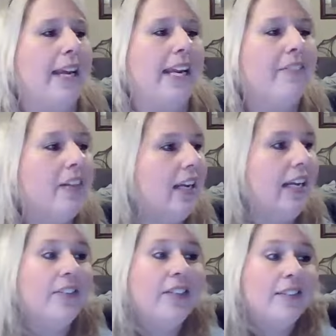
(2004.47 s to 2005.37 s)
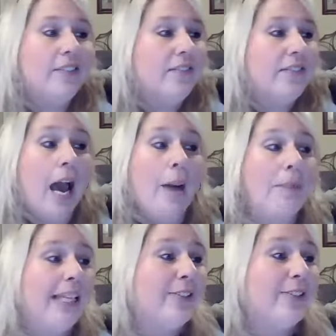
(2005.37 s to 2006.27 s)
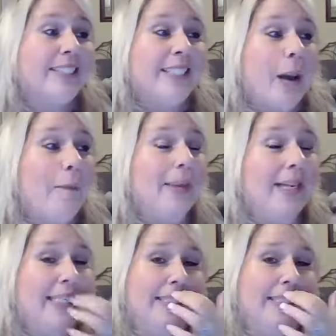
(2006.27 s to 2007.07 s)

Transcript: Even top leaders in companies,